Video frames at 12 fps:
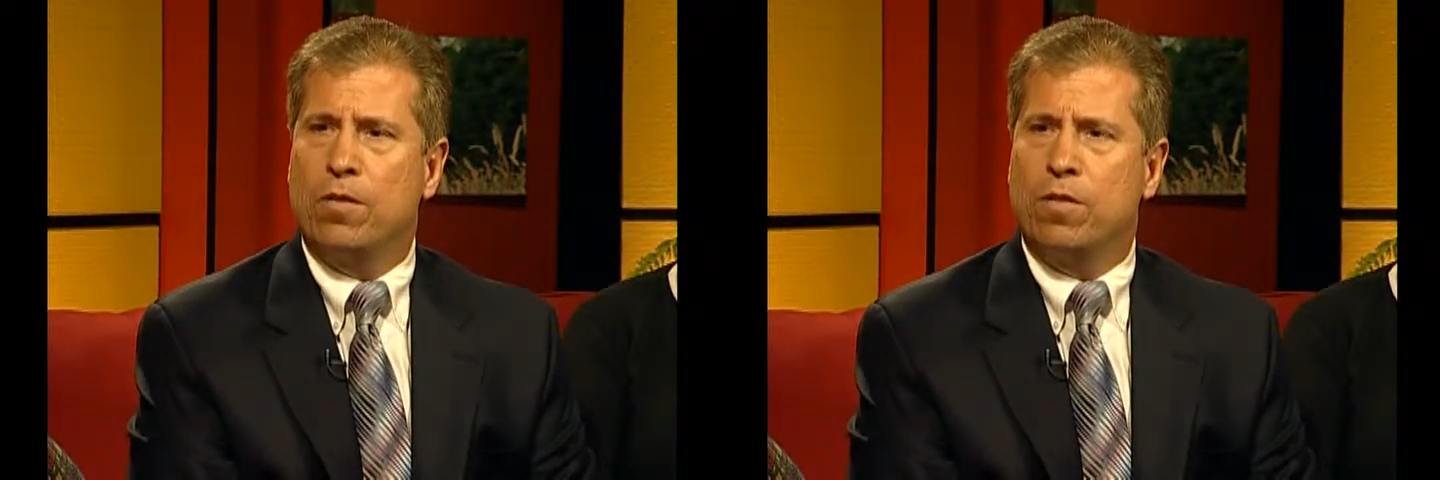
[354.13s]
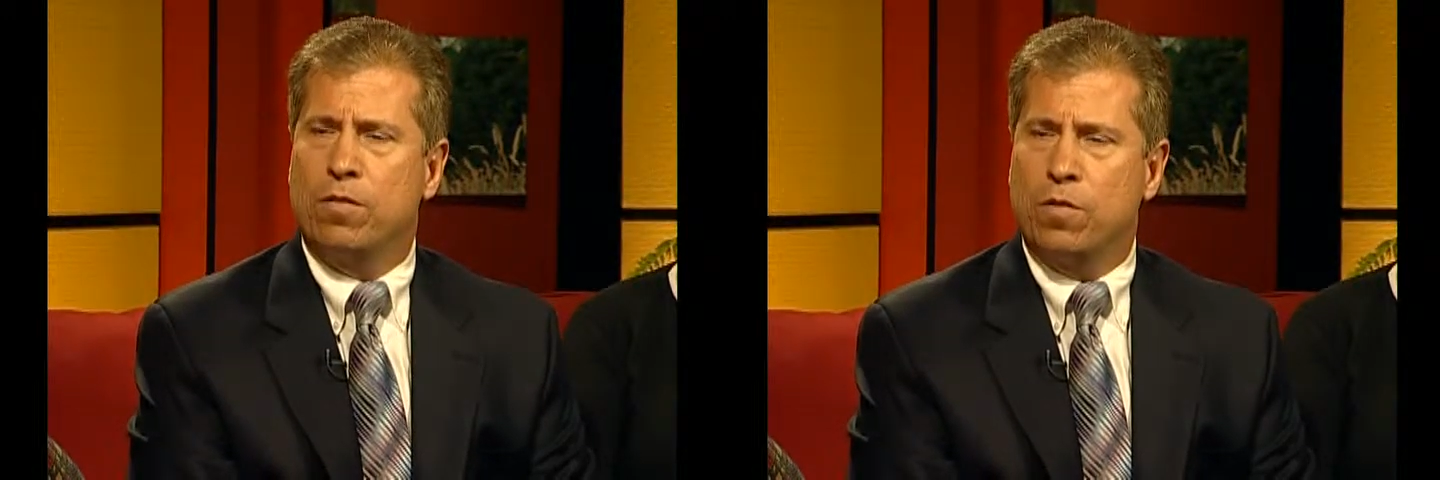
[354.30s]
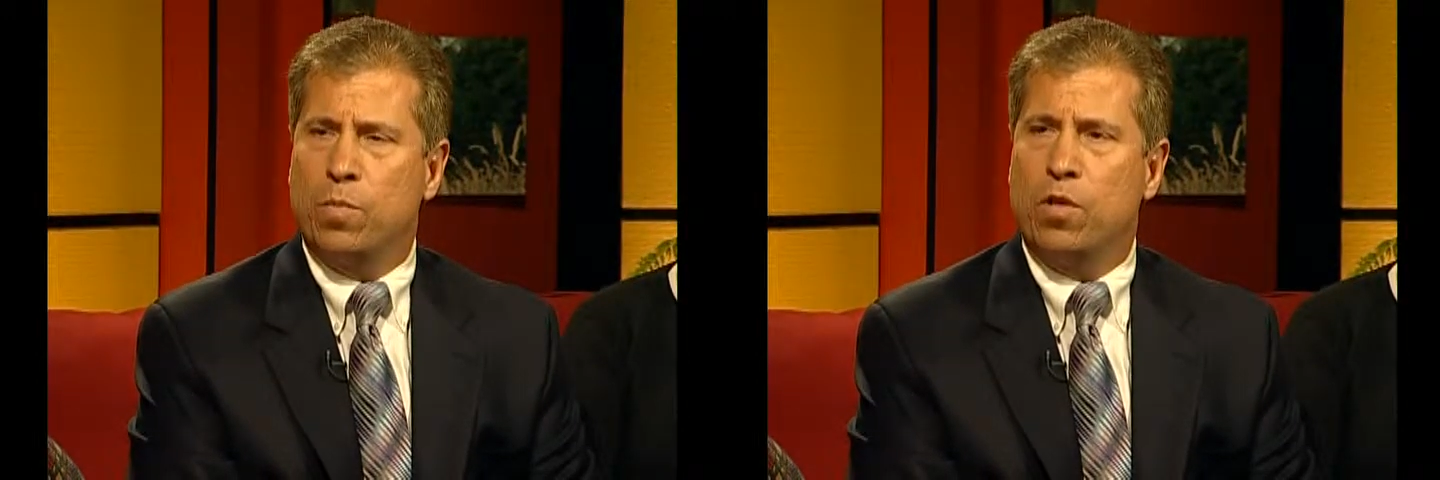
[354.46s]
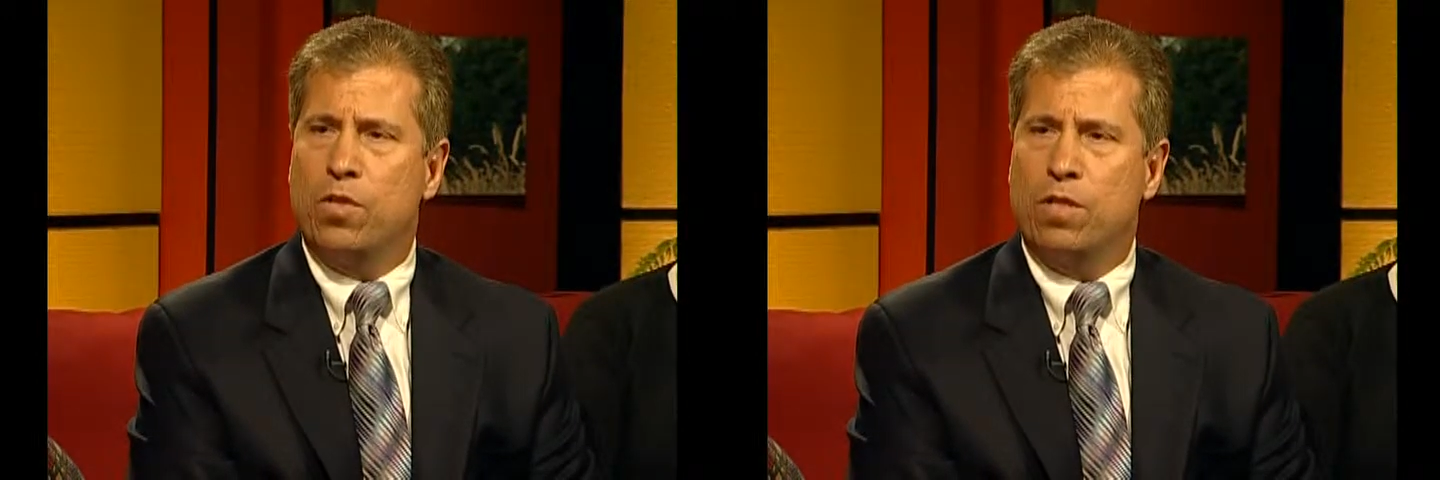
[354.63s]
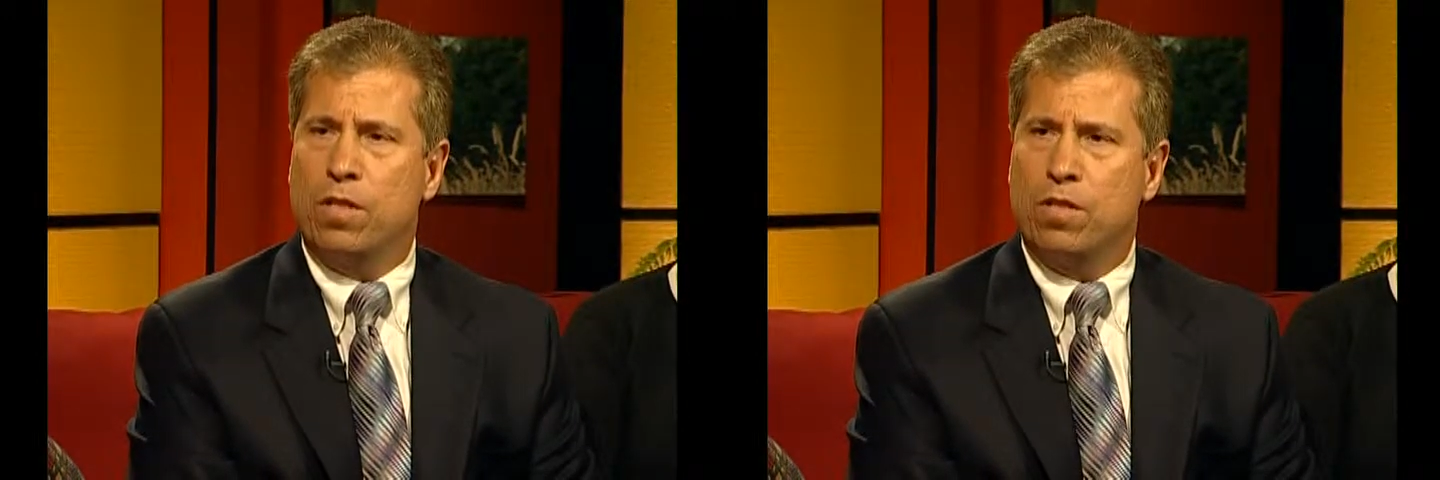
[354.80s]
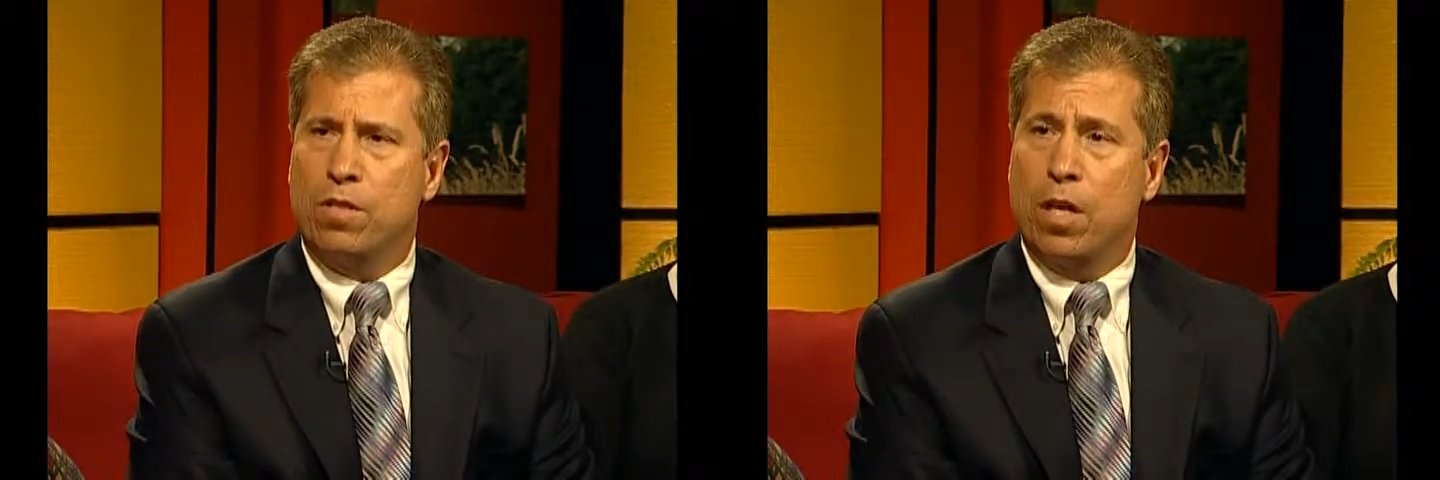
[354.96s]
and exposed to
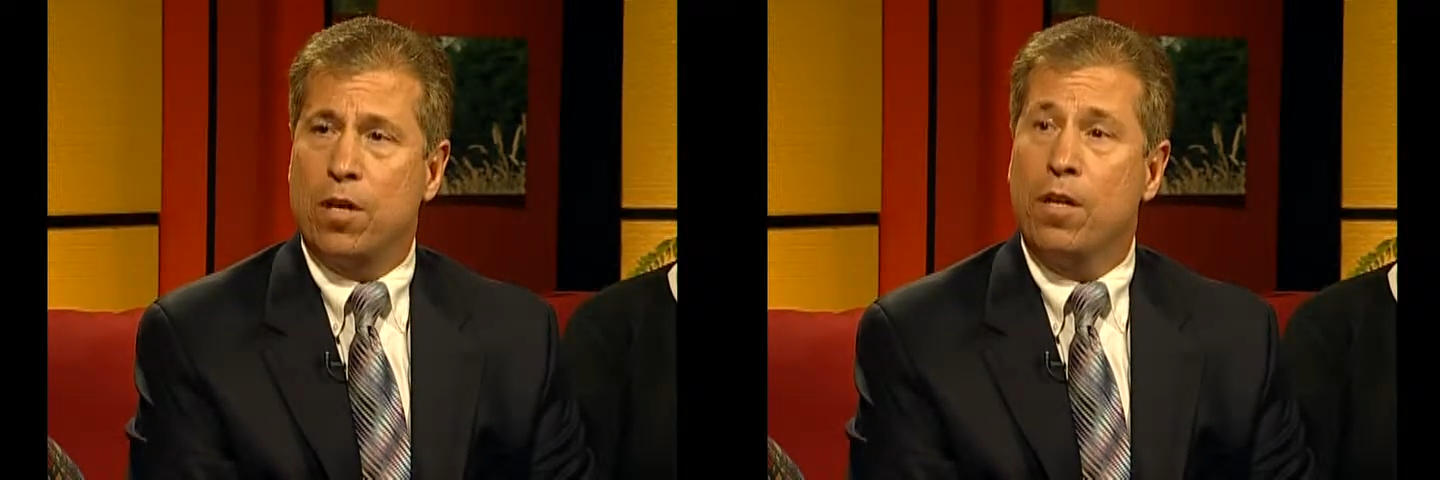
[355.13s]
the sun.